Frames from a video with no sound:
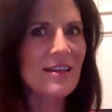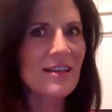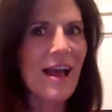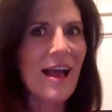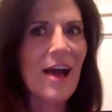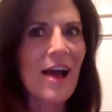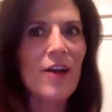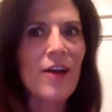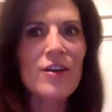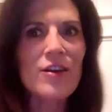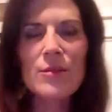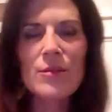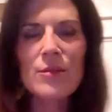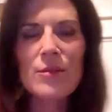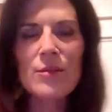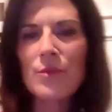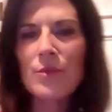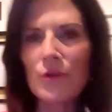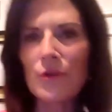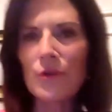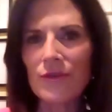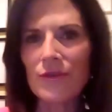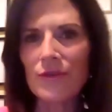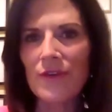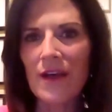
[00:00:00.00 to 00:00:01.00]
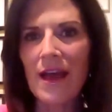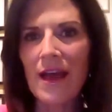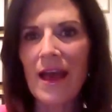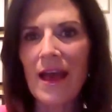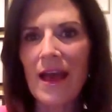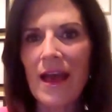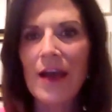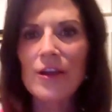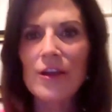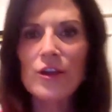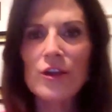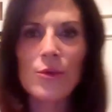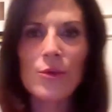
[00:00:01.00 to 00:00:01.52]
how you move, how
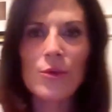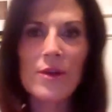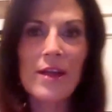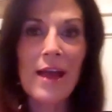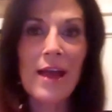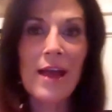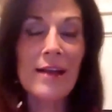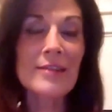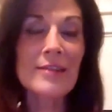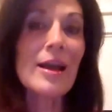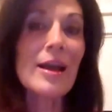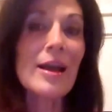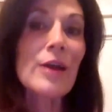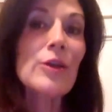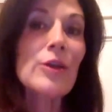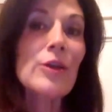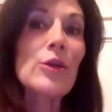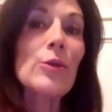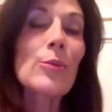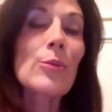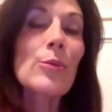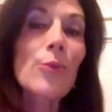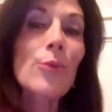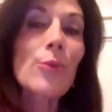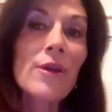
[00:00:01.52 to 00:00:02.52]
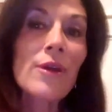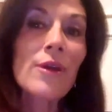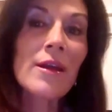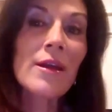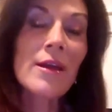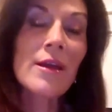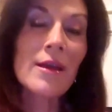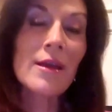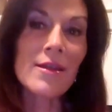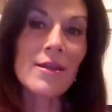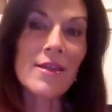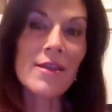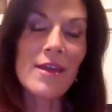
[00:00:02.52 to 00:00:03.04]
you react, how you
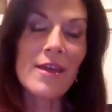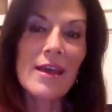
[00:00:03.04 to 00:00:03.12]
breathe.